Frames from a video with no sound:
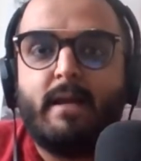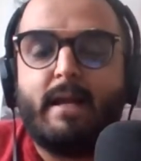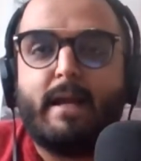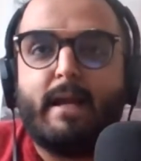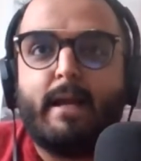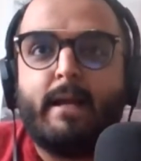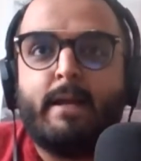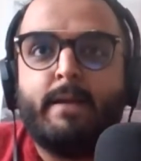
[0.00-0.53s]

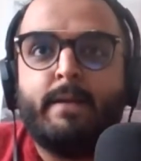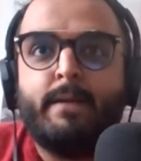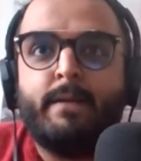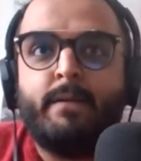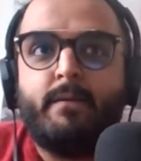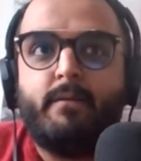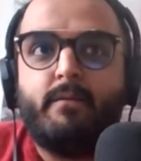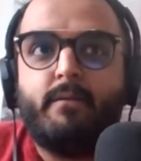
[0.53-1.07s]

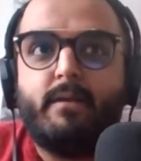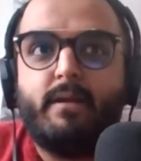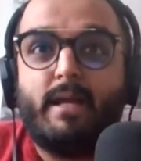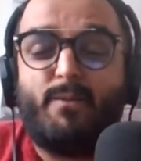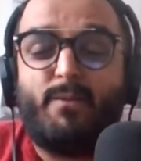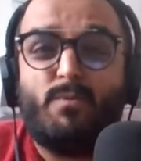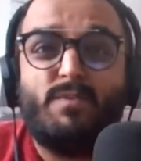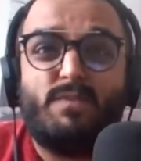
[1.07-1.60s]
and
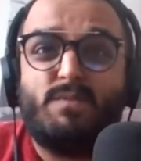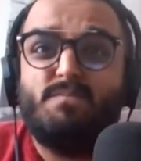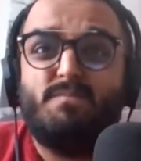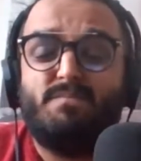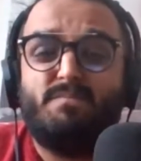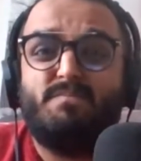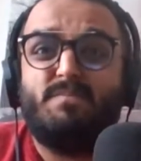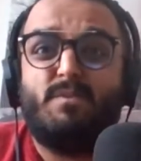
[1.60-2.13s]
it was
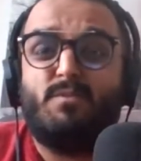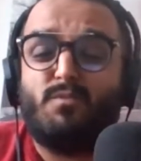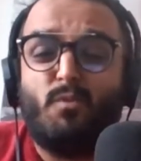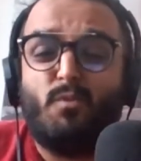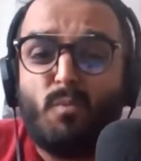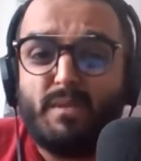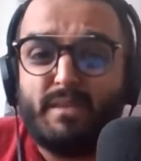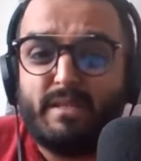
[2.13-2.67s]
there was
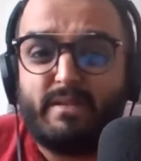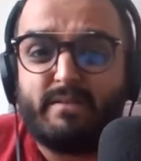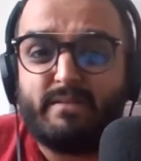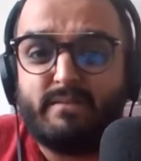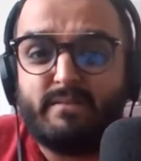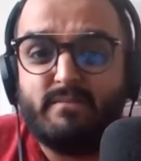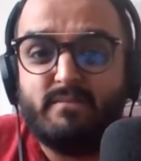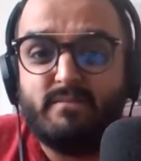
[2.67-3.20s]
no one there,
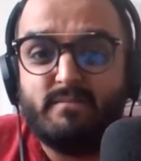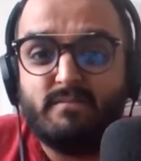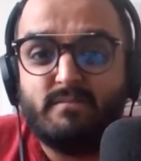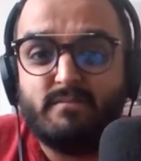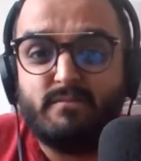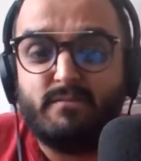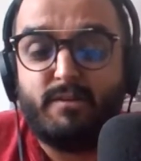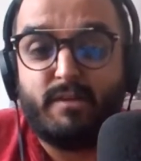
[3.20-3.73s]

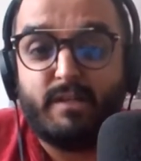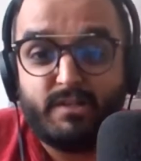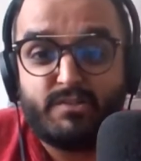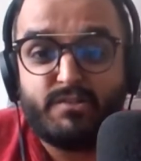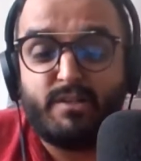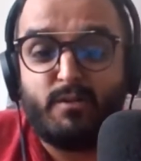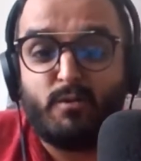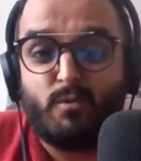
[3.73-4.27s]

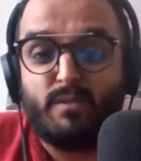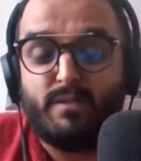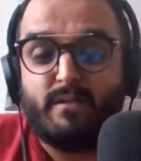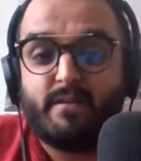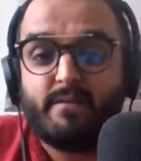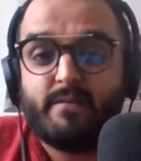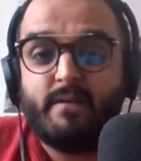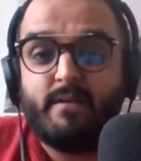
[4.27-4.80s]
literally no one there,